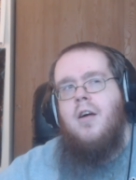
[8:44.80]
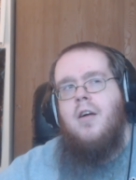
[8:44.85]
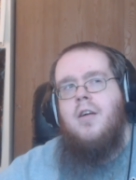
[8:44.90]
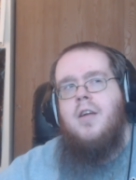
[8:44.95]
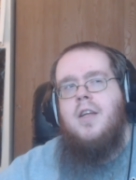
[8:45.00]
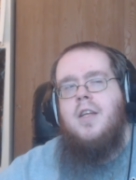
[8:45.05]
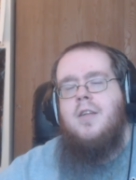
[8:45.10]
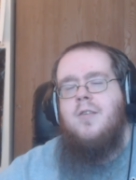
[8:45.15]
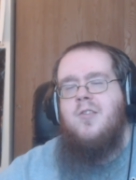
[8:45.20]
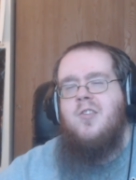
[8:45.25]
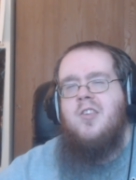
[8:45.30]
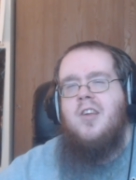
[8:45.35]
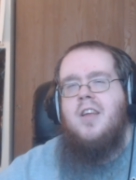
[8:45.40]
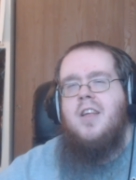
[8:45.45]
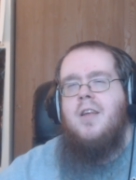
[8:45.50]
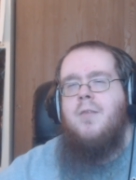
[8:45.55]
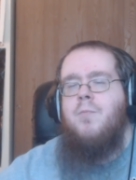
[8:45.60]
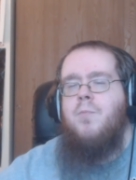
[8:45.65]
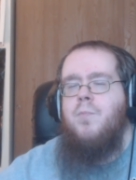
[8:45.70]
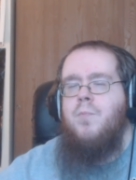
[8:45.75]
in a
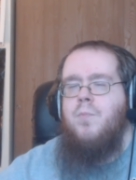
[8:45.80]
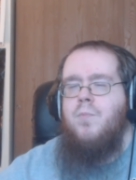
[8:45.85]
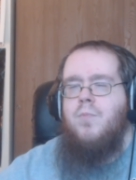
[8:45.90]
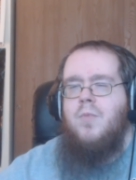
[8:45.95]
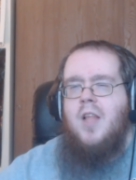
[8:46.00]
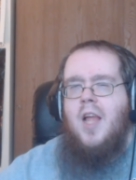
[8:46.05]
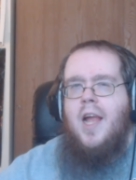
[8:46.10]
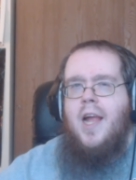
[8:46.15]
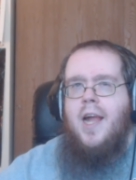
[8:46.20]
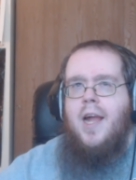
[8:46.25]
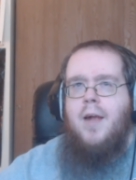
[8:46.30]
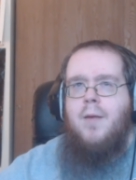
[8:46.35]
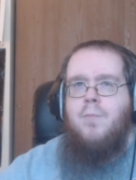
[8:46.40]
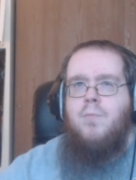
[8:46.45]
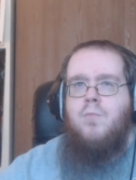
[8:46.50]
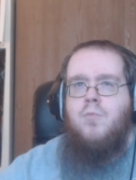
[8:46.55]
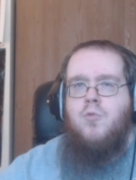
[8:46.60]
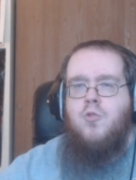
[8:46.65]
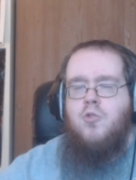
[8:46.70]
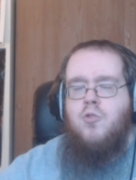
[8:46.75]
second
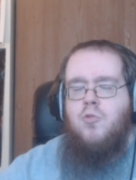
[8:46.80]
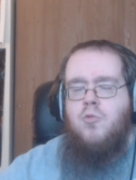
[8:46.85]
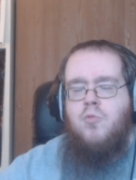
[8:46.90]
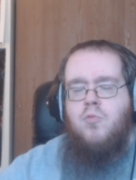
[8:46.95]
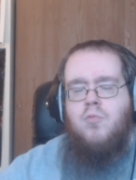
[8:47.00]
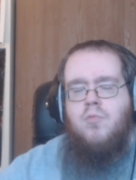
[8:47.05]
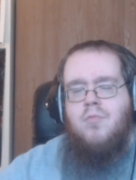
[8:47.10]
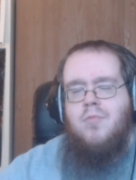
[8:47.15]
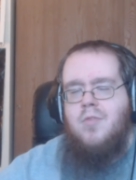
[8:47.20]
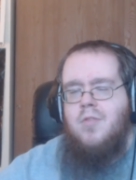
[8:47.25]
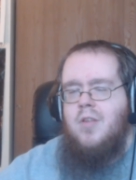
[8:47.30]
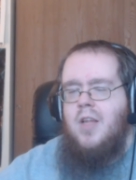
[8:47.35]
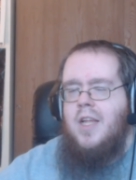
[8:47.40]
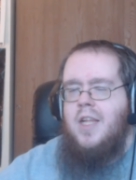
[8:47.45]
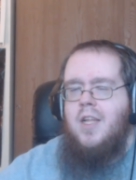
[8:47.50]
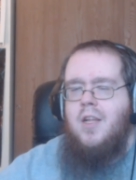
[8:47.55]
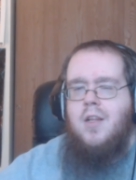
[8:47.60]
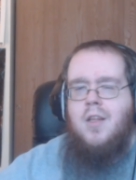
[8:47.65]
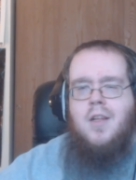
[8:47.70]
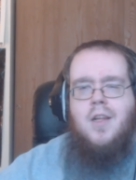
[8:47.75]
tab to
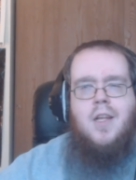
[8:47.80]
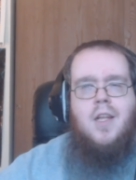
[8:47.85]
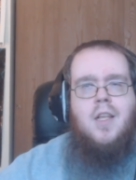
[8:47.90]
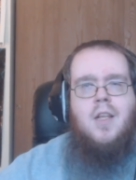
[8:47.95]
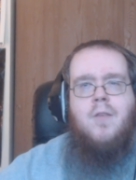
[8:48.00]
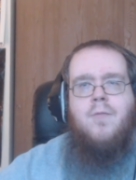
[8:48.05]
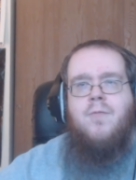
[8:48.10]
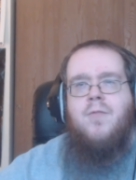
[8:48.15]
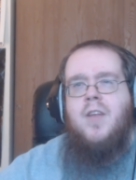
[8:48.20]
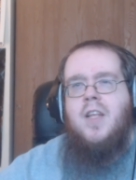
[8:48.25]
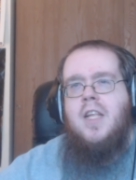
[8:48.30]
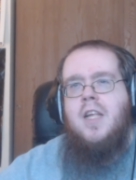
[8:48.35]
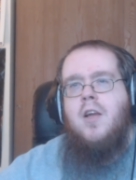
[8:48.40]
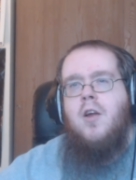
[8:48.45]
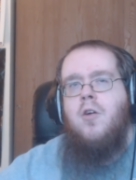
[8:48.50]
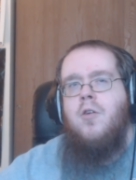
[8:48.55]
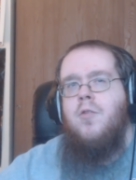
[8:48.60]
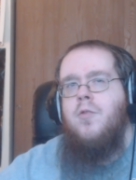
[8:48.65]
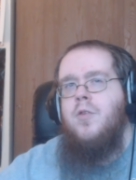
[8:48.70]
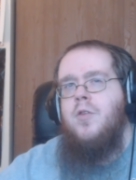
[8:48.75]
take you to any
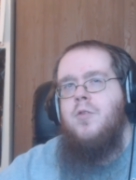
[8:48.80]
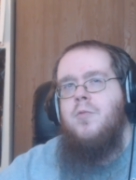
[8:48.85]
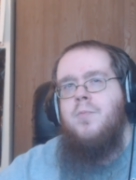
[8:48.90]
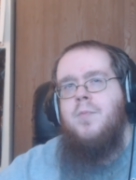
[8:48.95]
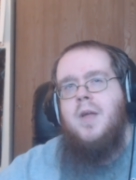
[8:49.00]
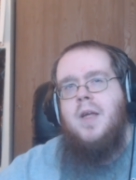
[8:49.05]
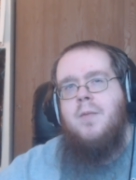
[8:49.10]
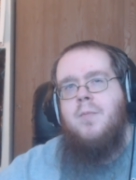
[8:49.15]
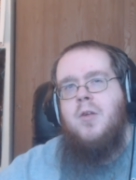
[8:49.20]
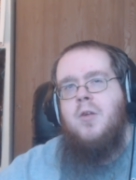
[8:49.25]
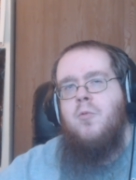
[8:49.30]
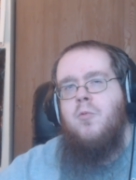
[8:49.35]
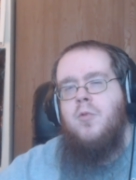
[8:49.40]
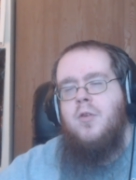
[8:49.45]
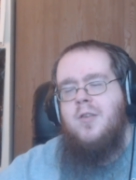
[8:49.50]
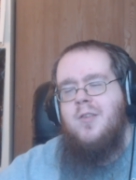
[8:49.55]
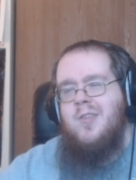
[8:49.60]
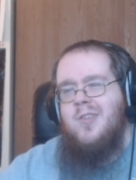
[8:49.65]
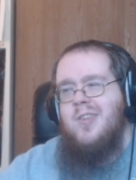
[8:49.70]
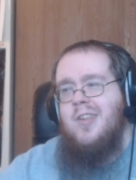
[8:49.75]
video you maybe
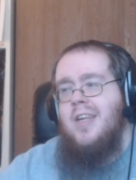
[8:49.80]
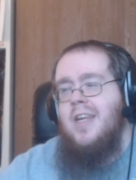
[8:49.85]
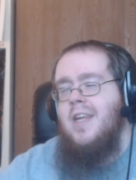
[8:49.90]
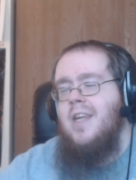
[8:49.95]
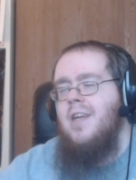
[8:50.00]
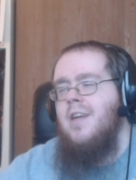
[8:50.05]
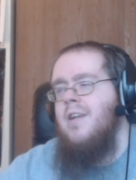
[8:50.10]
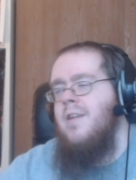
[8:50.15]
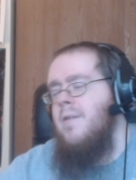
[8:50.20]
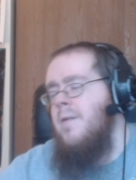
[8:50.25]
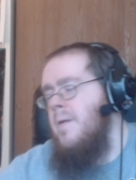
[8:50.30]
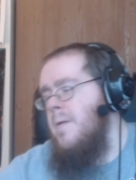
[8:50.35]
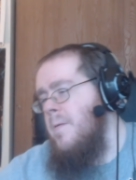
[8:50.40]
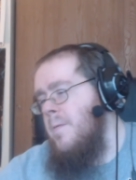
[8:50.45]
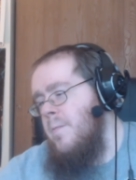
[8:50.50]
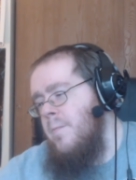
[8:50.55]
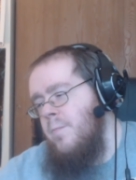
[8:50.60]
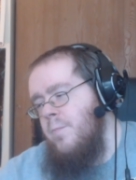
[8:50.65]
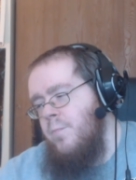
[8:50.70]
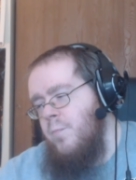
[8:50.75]
want to see.
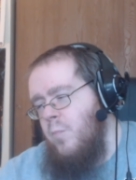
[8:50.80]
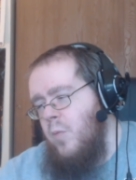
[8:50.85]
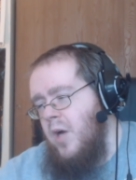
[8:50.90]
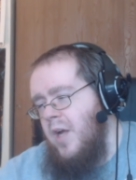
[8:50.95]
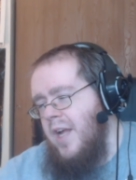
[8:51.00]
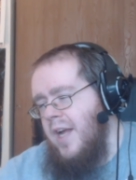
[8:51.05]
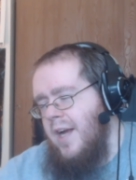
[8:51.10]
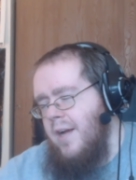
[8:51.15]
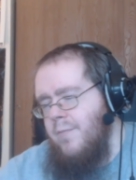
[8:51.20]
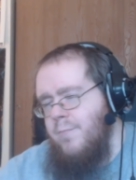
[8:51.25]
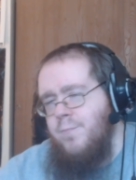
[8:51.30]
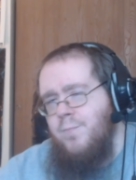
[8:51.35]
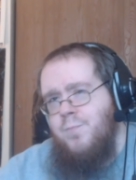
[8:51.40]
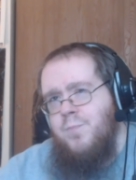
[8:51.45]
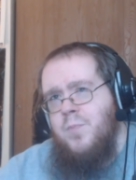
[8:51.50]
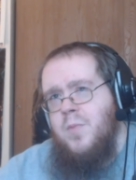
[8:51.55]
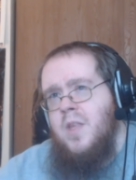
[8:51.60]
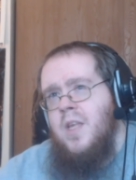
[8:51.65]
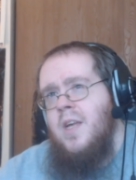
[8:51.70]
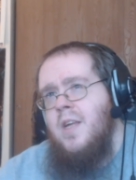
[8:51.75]
But yeah,
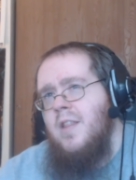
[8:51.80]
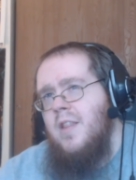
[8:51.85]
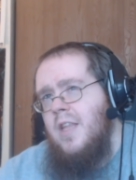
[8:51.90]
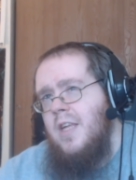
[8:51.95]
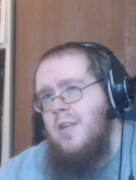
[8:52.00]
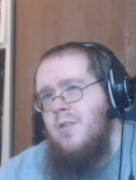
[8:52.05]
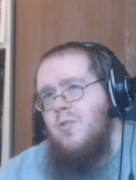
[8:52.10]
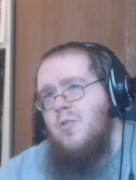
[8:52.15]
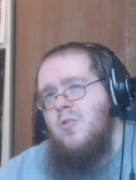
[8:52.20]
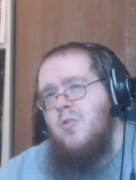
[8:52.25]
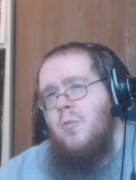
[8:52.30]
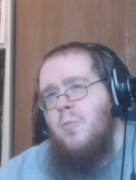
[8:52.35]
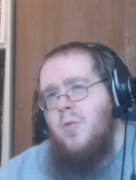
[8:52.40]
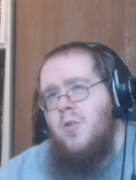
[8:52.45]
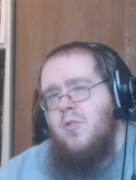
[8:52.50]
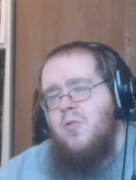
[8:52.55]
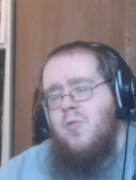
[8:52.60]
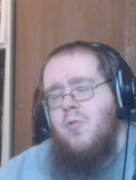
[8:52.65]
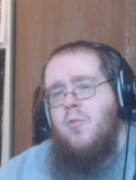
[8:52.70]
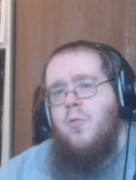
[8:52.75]
thank you so
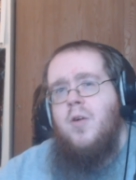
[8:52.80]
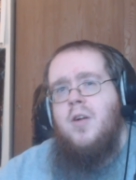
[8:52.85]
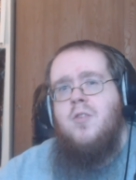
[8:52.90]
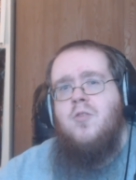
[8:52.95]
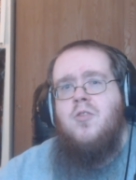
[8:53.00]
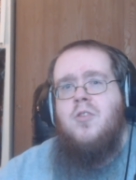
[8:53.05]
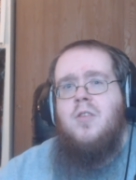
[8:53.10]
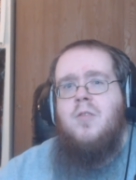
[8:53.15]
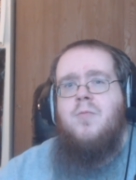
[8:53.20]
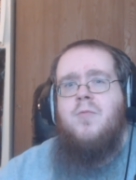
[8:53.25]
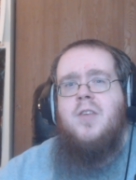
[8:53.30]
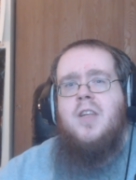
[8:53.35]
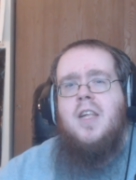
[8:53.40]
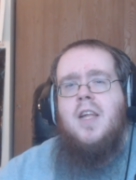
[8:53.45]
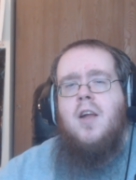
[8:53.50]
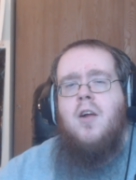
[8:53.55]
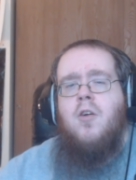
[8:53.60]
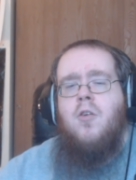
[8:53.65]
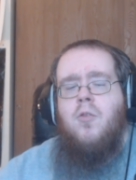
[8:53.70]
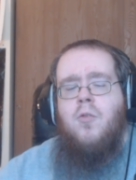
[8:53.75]
much for watching the
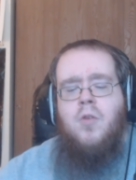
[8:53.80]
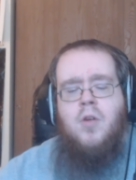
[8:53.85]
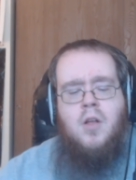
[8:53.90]
video,